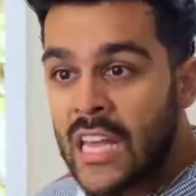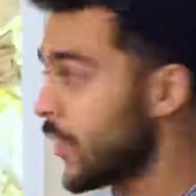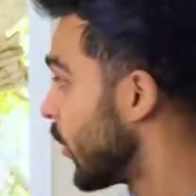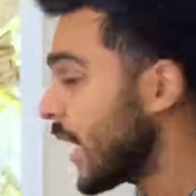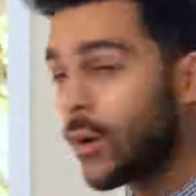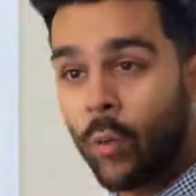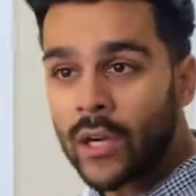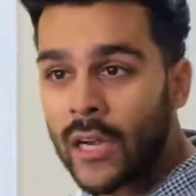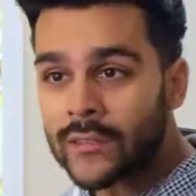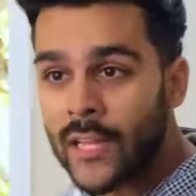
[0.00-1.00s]
Either I can
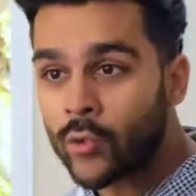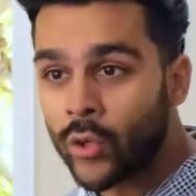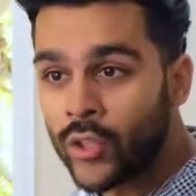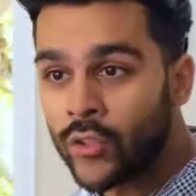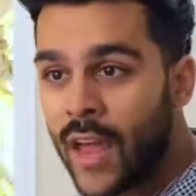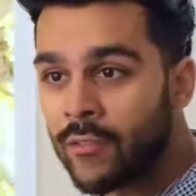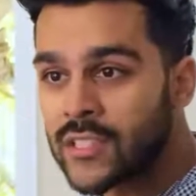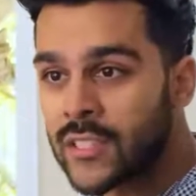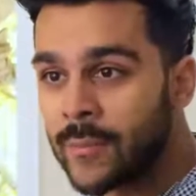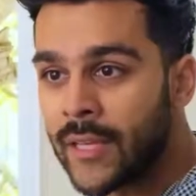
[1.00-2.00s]
walk out that door and you'll never
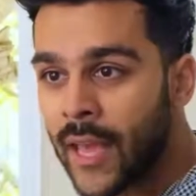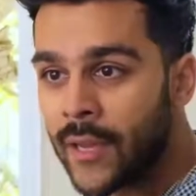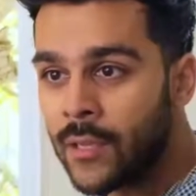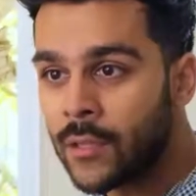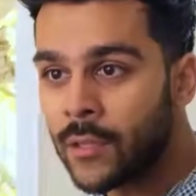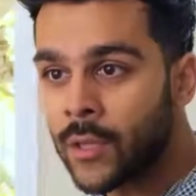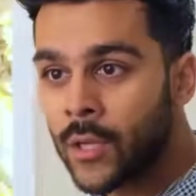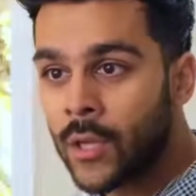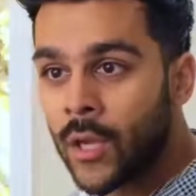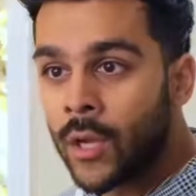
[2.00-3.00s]
see me again,
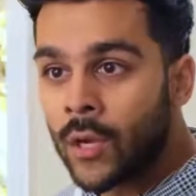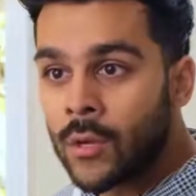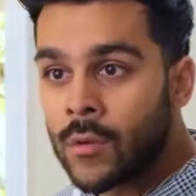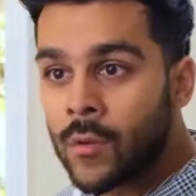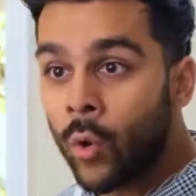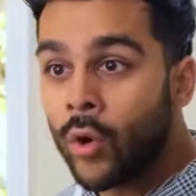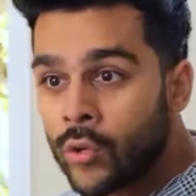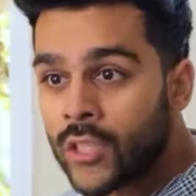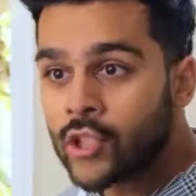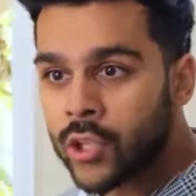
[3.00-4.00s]
or you
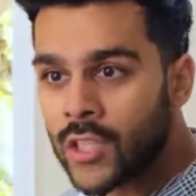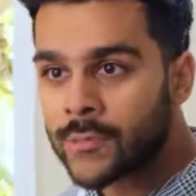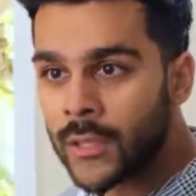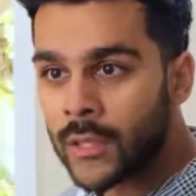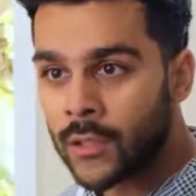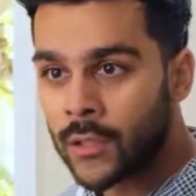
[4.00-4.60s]
can trust me.